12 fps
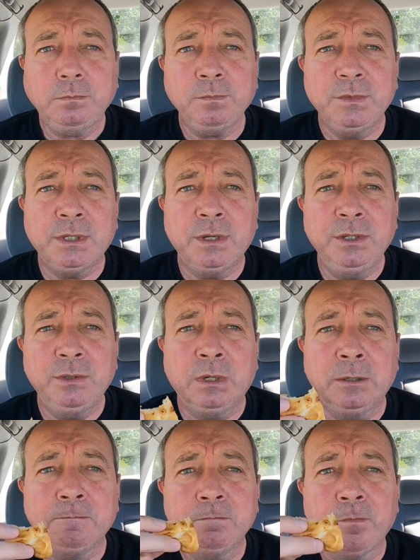So this
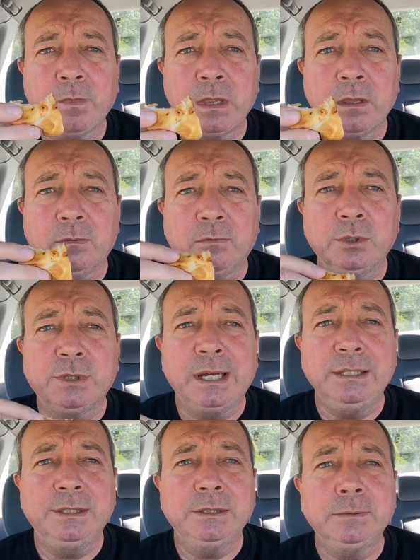one, for
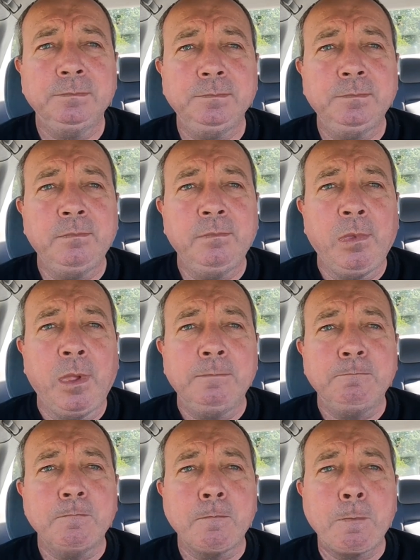taste,
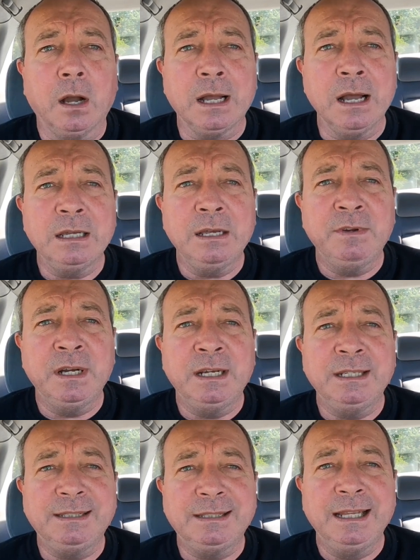I can't give it
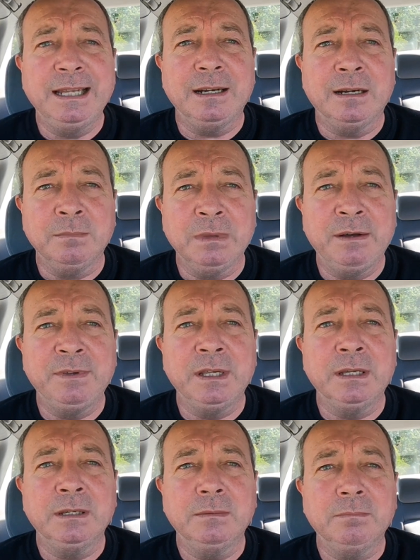it's lit. I'm loving
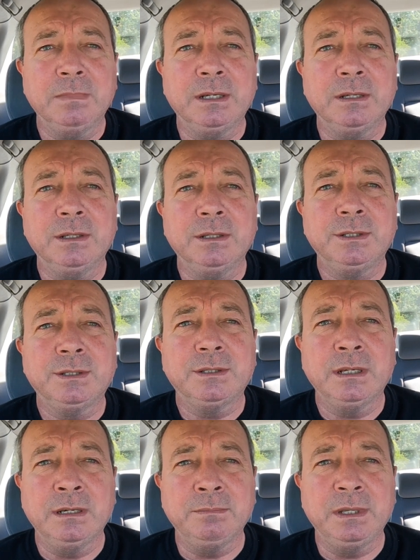it because,
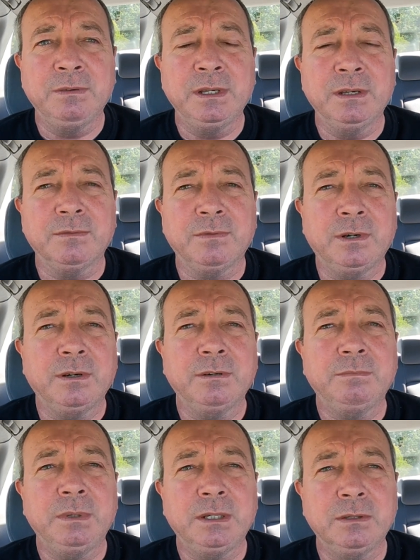and I'm giving it
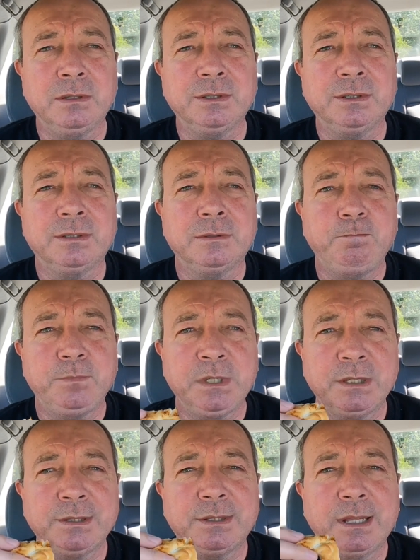5 because
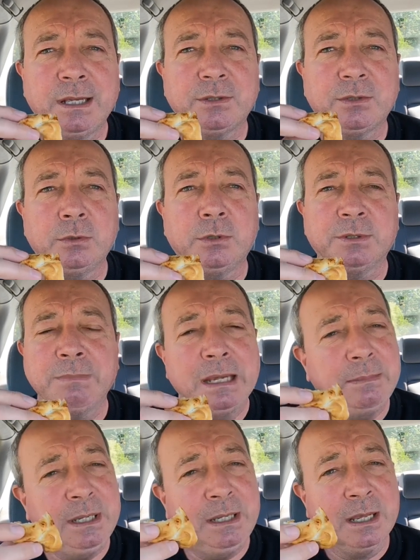just that sauce.
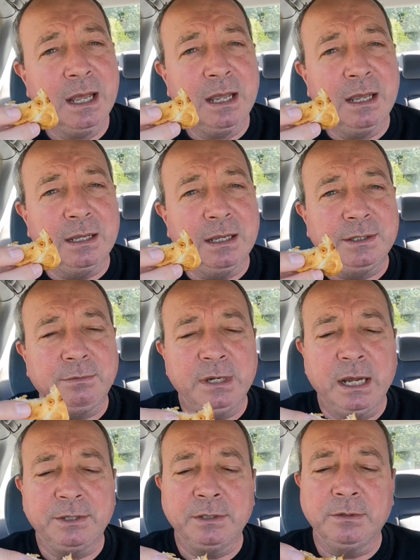Maybe it's a
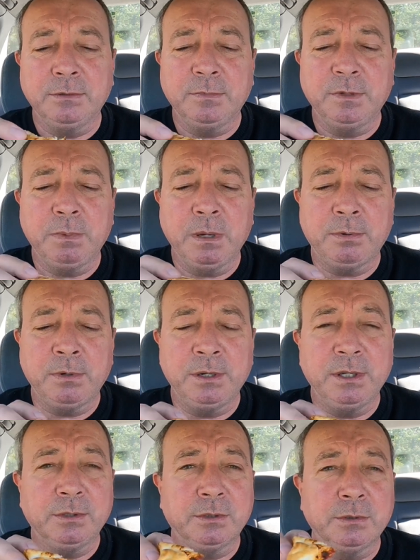reaction with
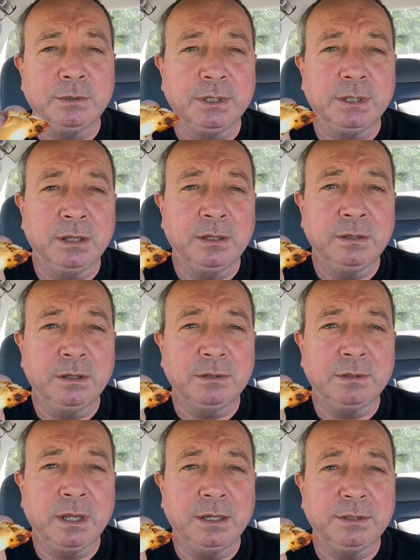pepperoni and sauce together
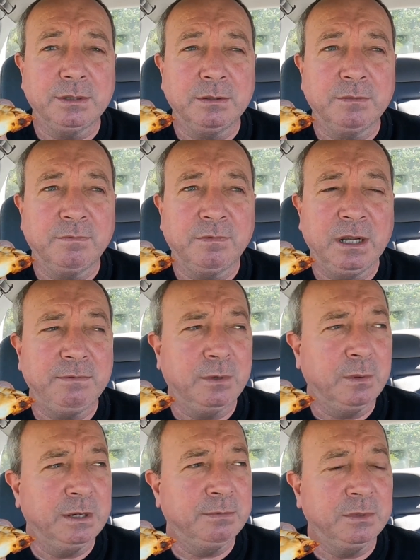that takes the flavour
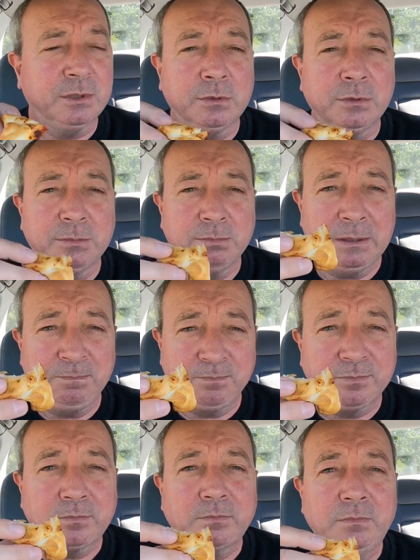away from the sauce. But
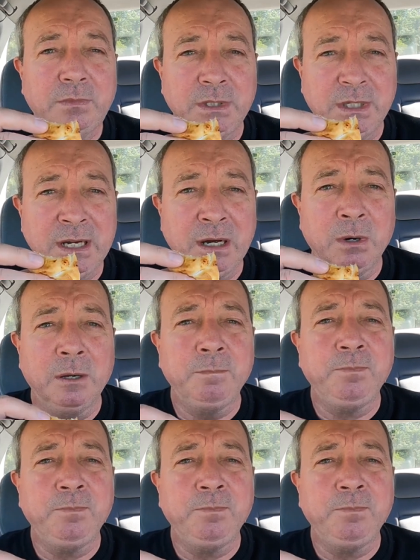you know what?